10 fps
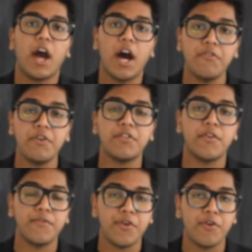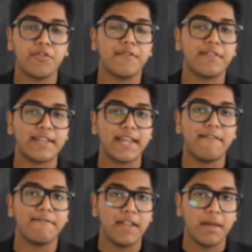hundreds of years of
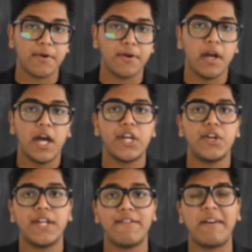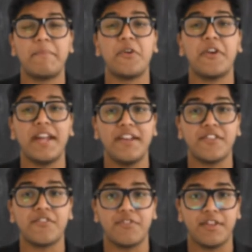slave labor to develop their
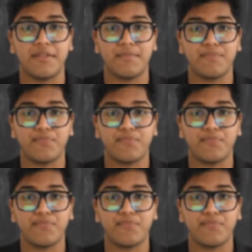industries.